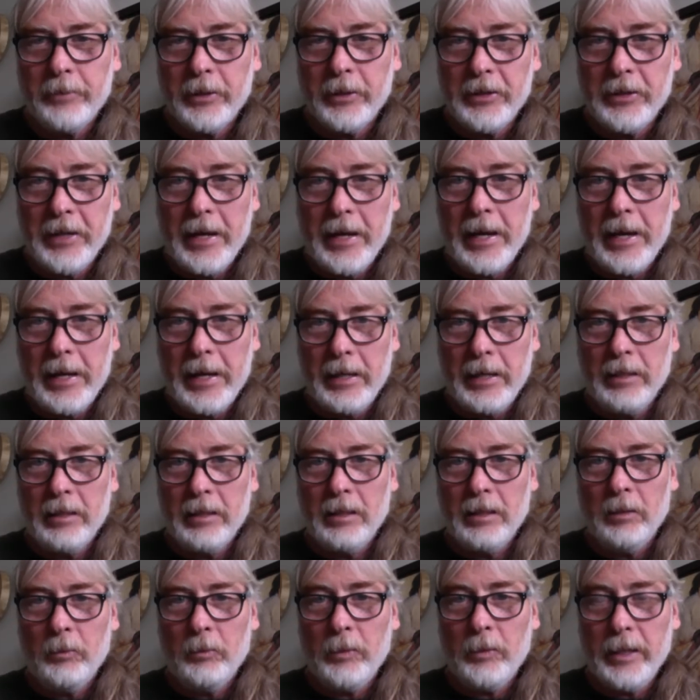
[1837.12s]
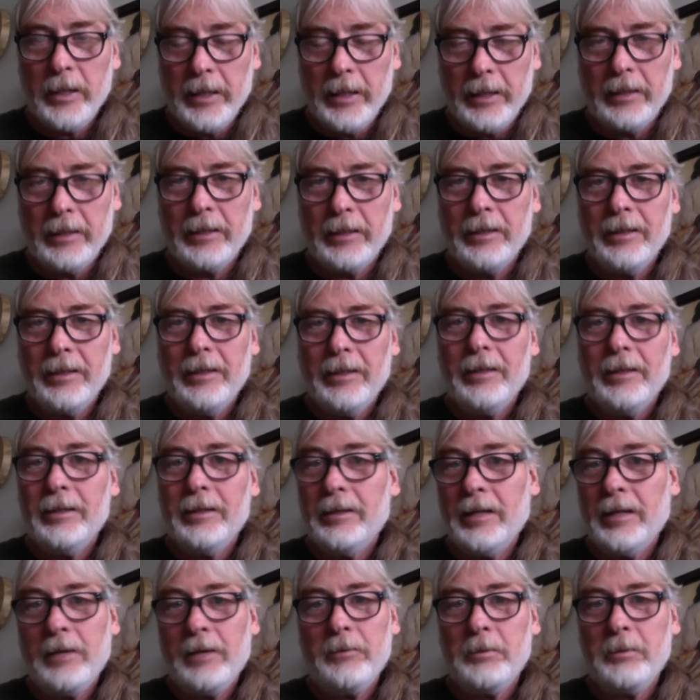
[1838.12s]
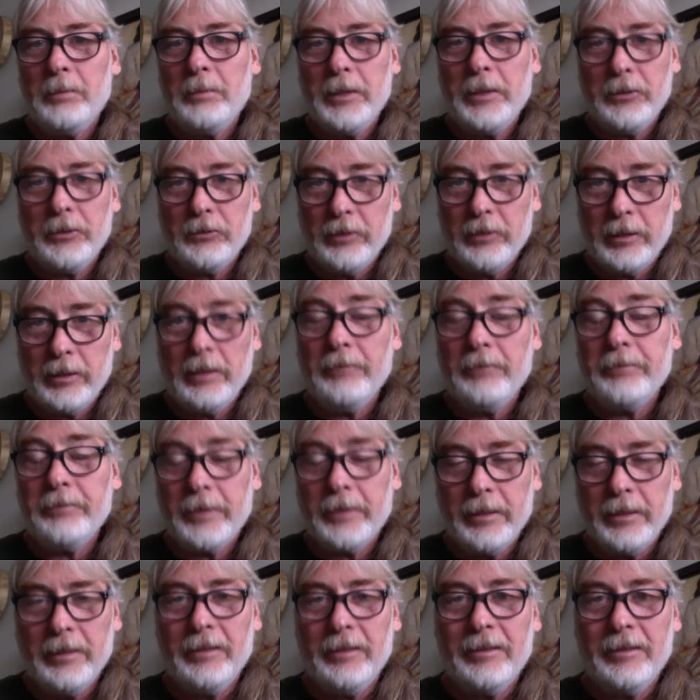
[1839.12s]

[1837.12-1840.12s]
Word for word: a day, a week, that would be significant.